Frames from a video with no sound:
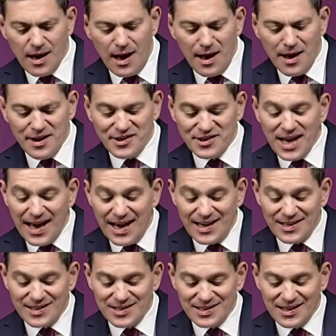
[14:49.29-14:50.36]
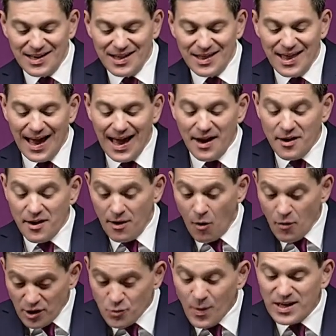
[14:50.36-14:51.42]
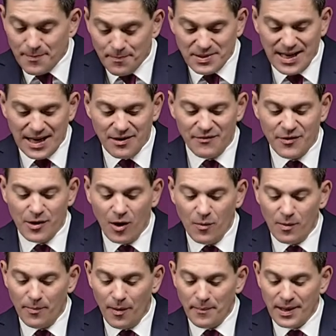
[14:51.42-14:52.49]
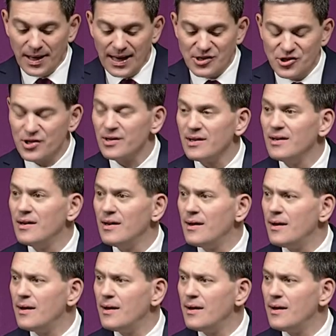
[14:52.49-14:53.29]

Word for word: uh, says that only 20% of the global population